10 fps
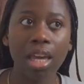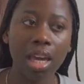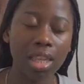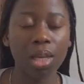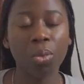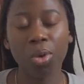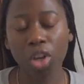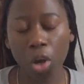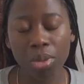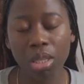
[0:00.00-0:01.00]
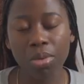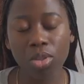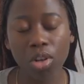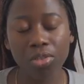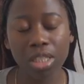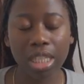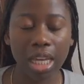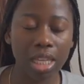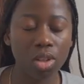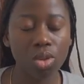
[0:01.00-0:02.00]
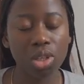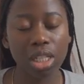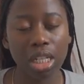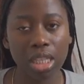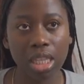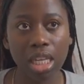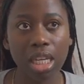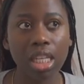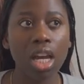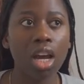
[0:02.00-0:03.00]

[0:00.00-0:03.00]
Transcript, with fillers: and then wake up in the middle of the day not doing anything